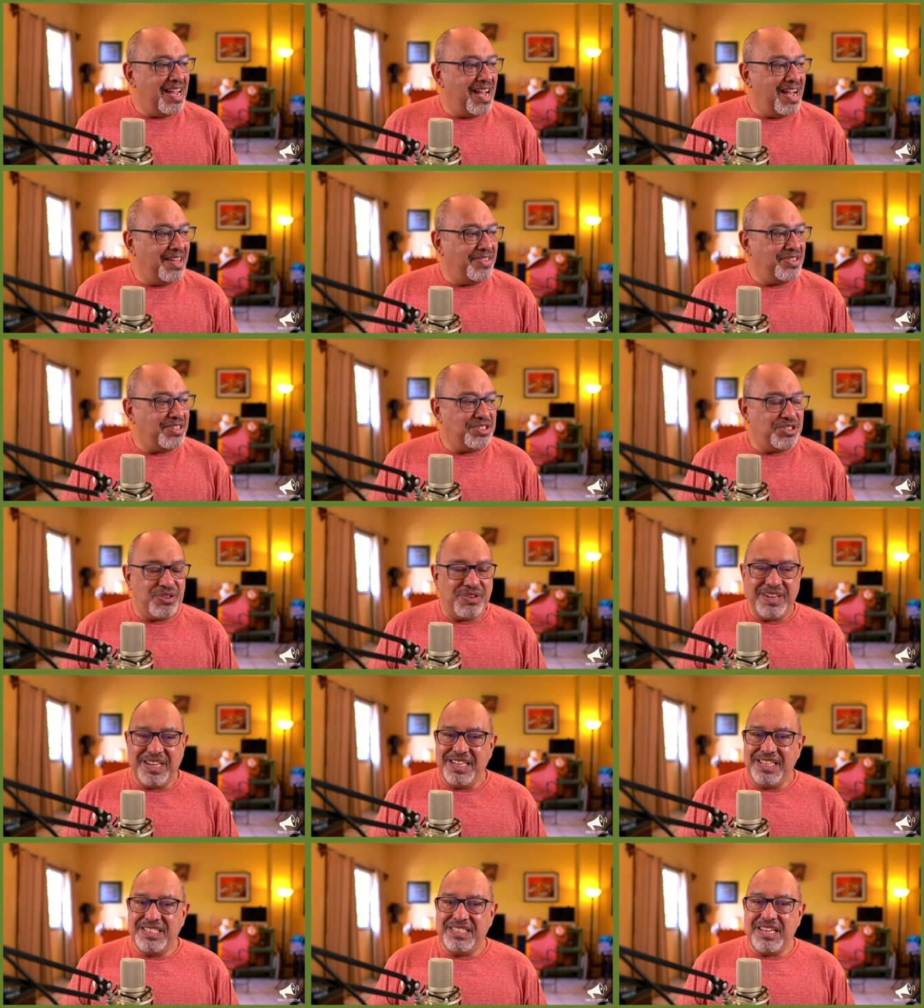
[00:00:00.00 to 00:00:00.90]
uh, the
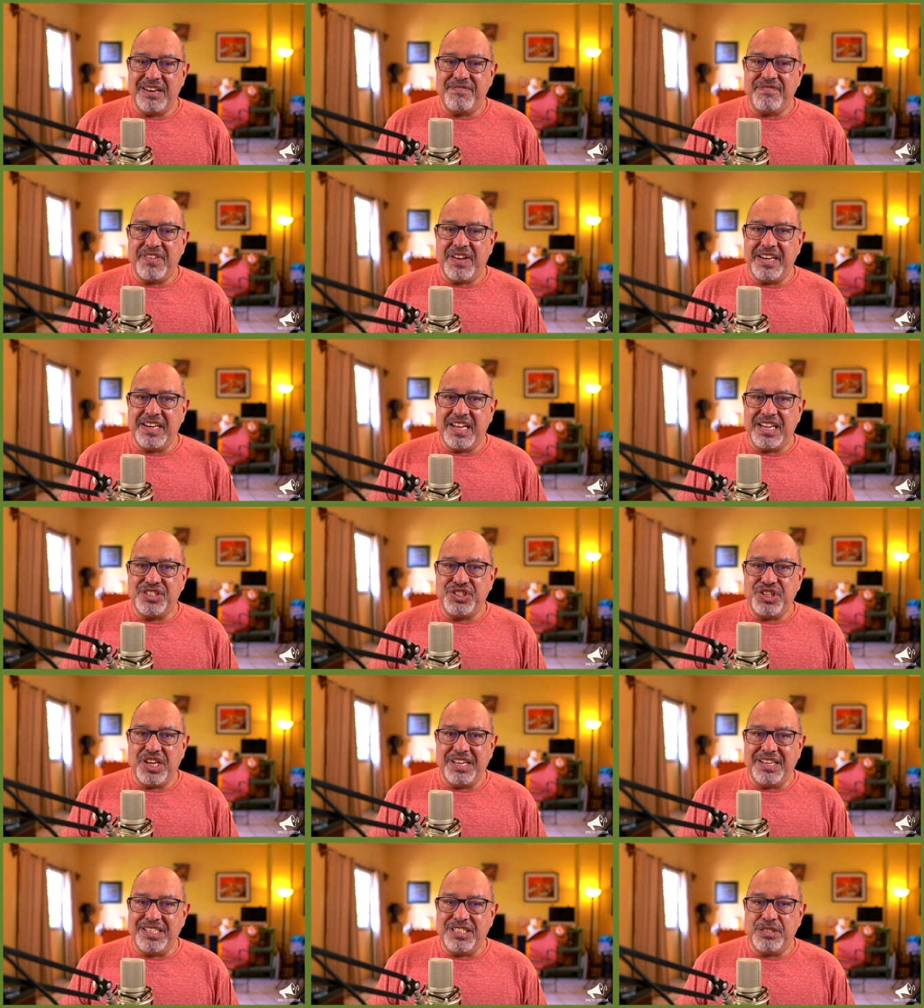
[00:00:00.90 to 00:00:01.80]
trees and finding a
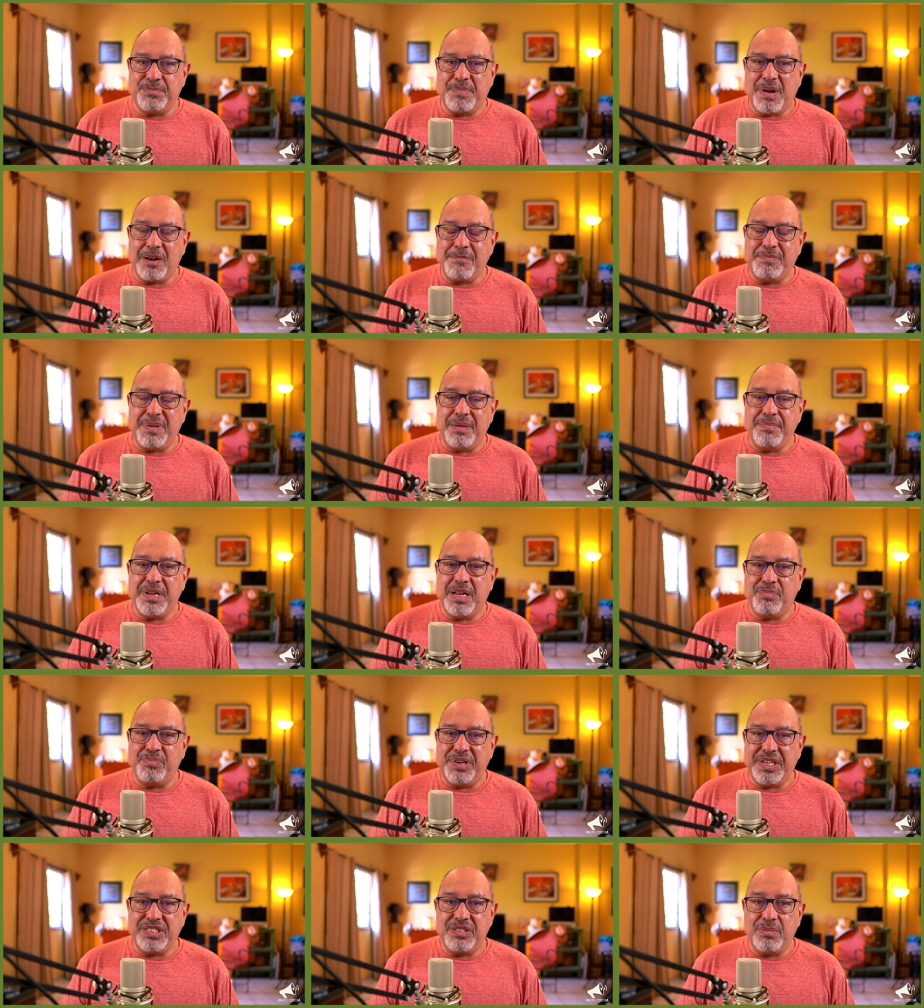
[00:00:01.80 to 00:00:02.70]
shady spot. Maybe
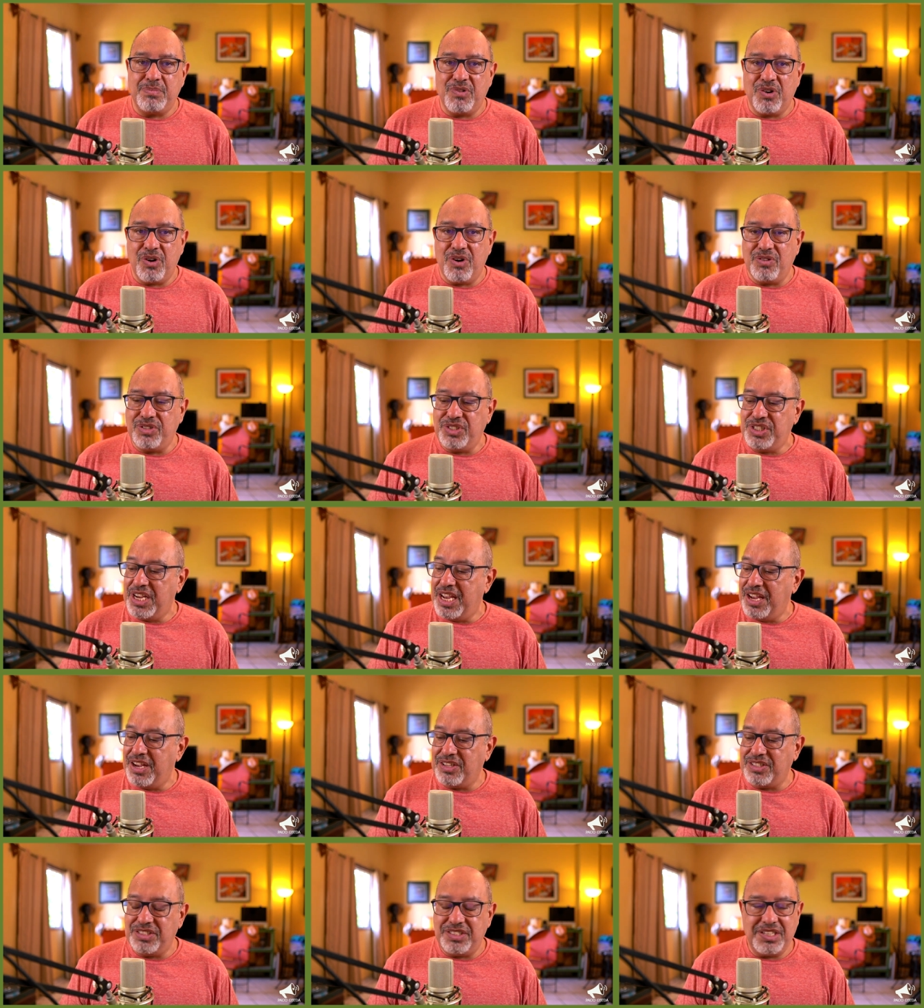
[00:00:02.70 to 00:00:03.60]
I'll bring some
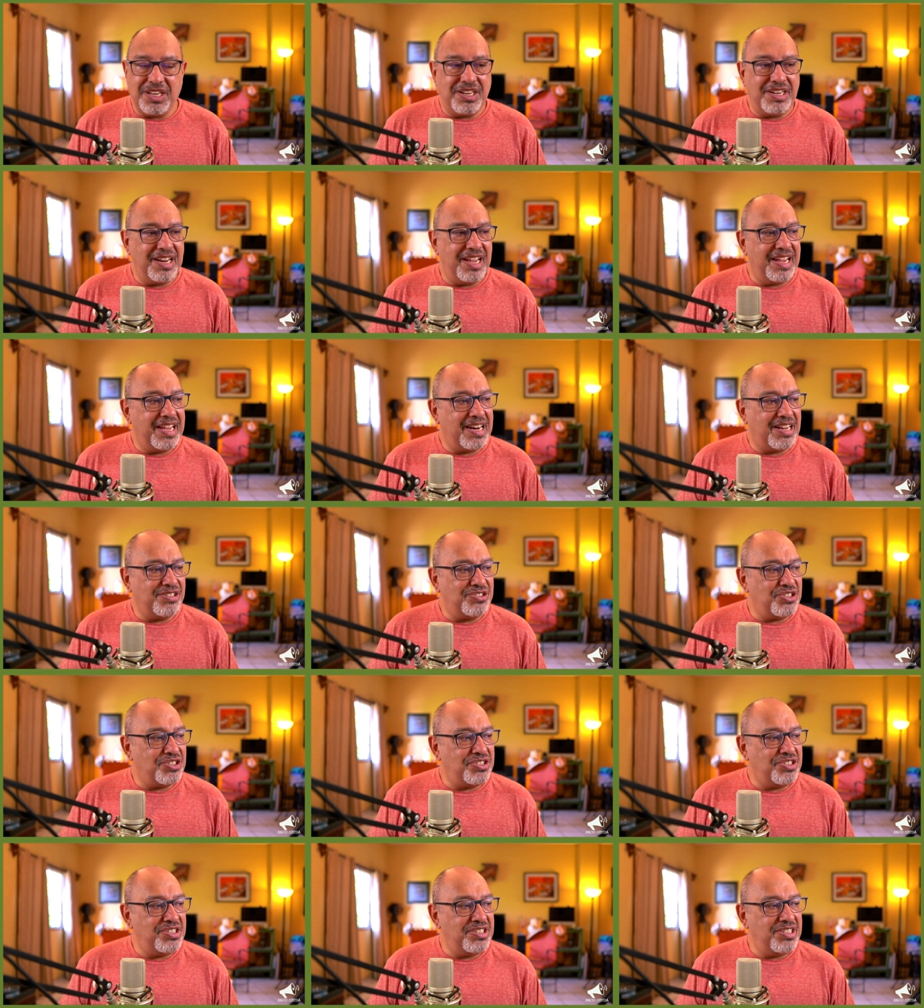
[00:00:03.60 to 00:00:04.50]
crochet on Sunday and I'll
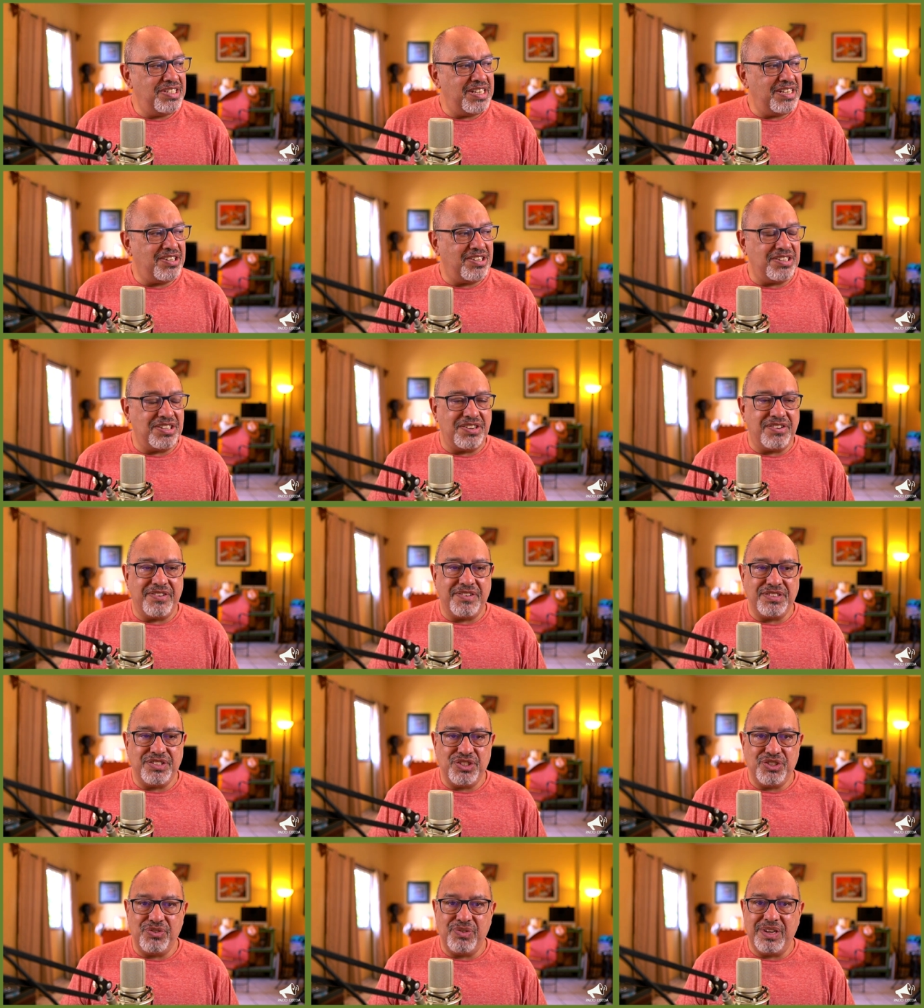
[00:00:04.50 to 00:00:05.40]
just sit under
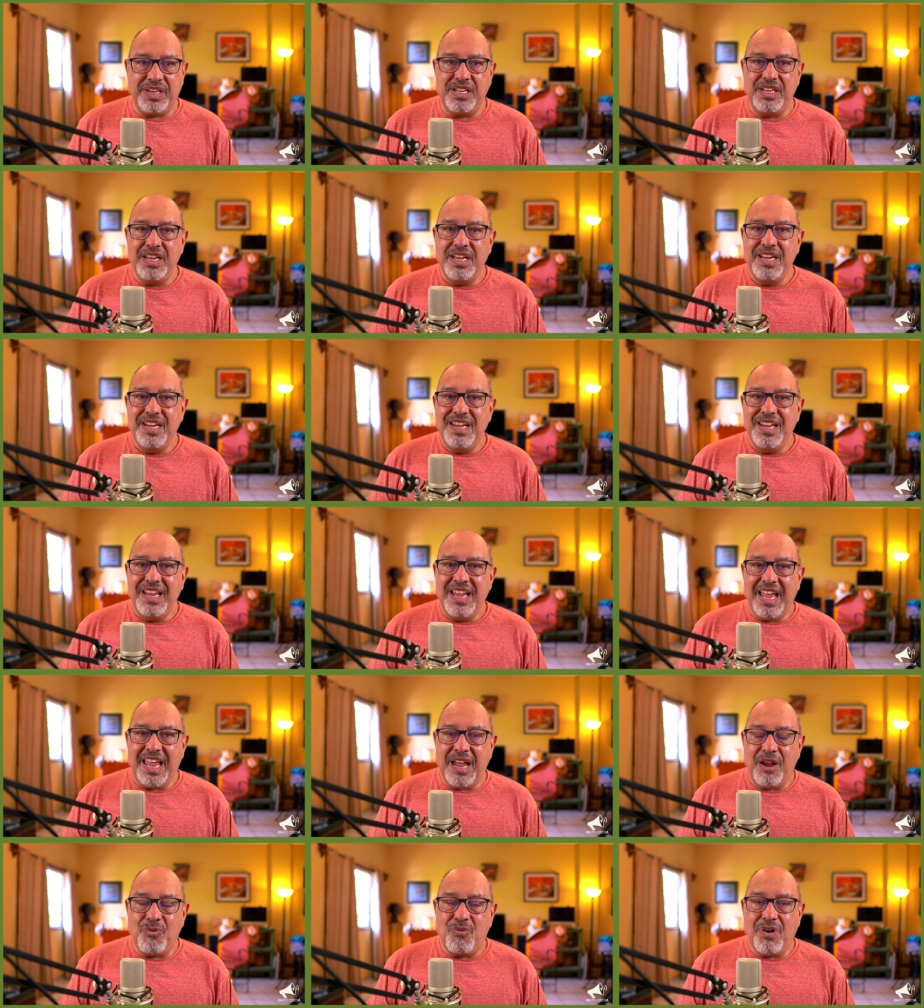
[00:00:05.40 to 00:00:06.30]
a tree
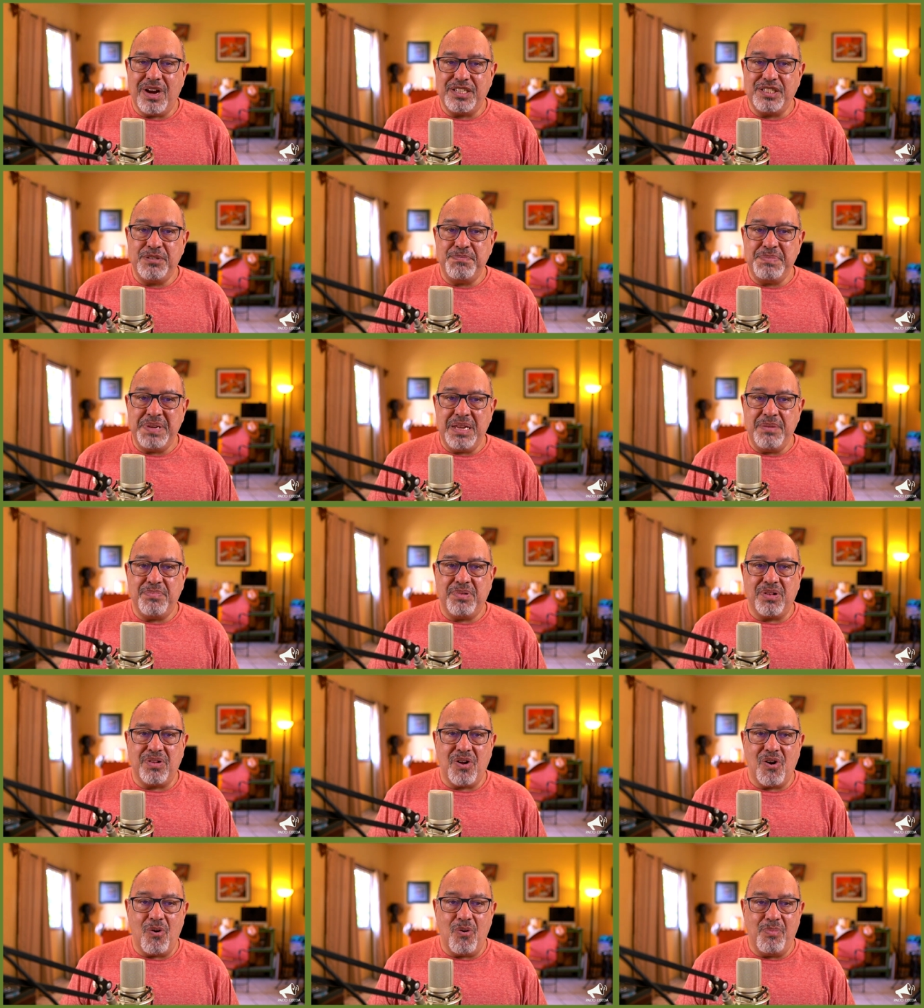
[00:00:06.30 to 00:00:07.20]
and watch
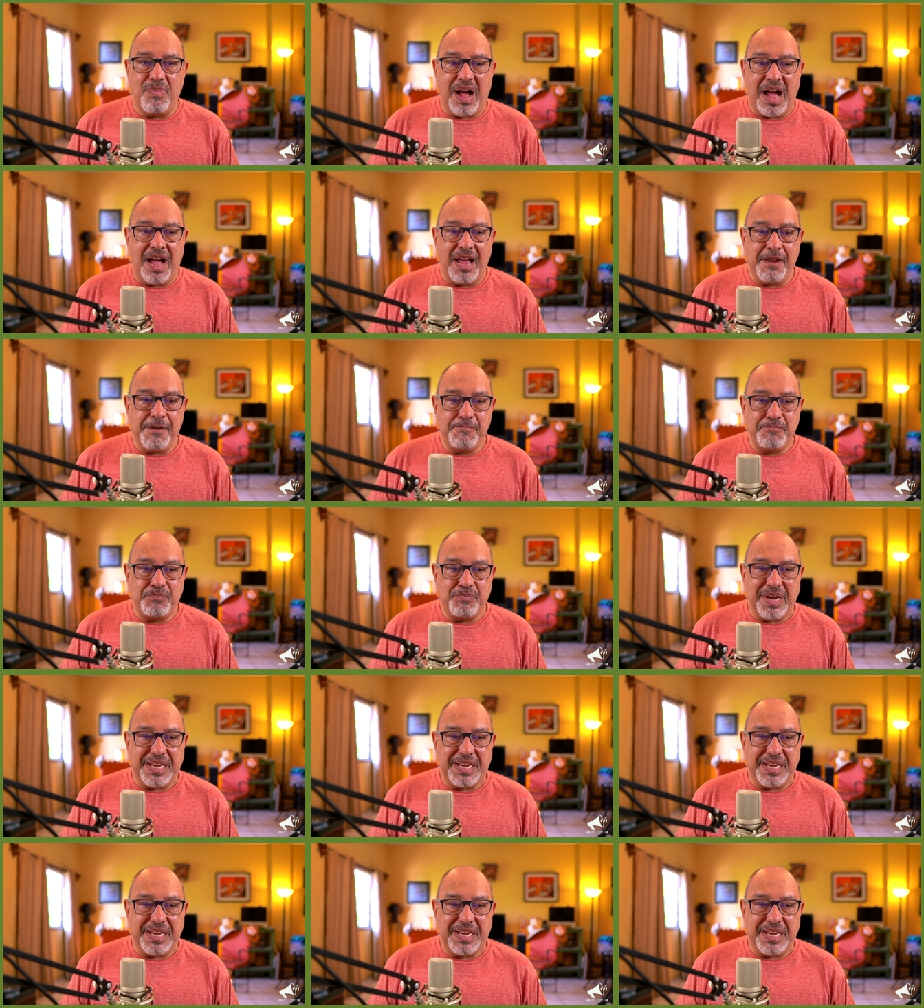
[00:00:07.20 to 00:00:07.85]
people go by.